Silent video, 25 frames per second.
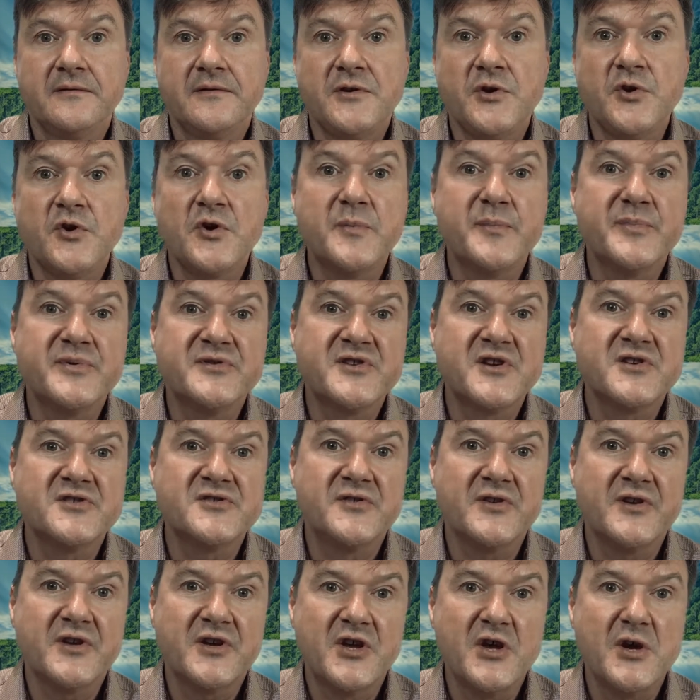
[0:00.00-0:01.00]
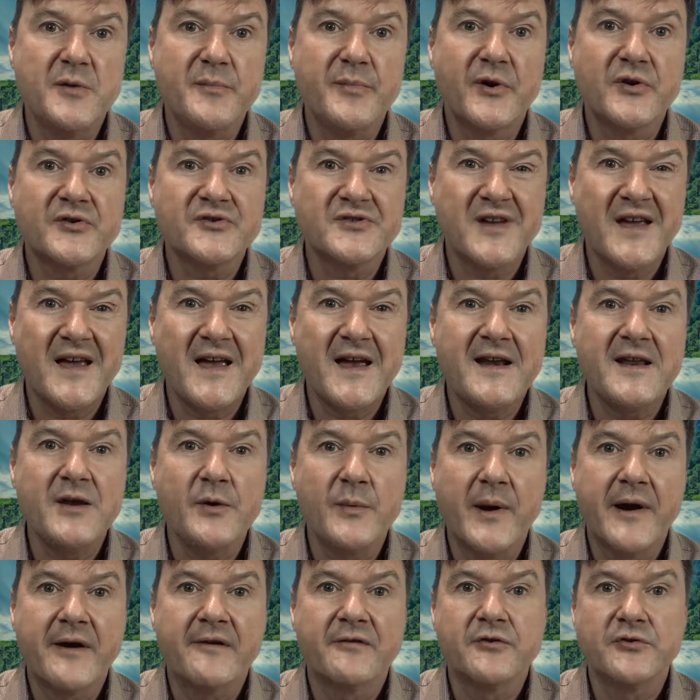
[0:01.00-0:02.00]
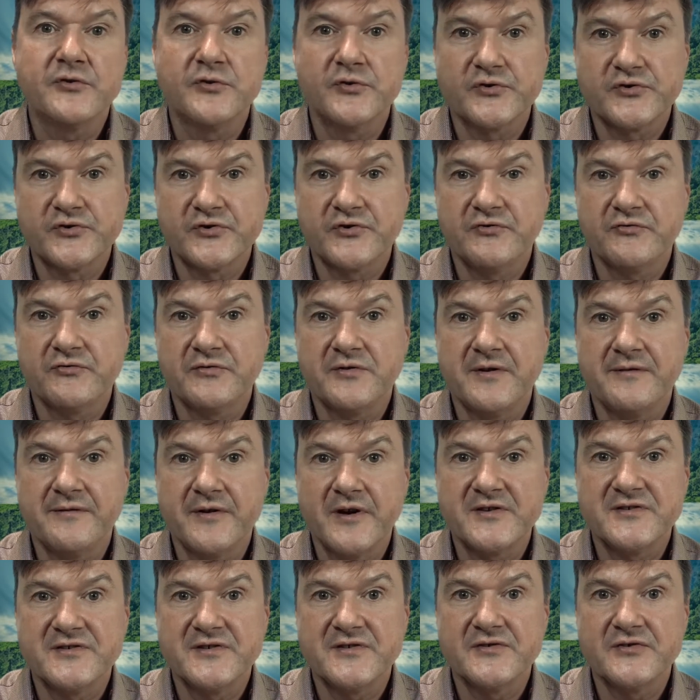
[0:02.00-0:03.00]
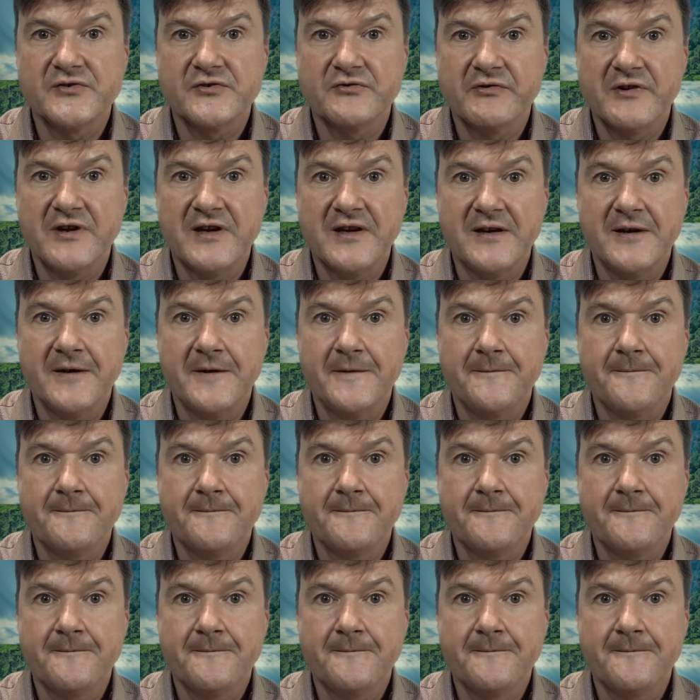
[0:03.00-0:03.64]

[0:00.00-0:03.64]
You can position the Q box anywhere on your device's screen.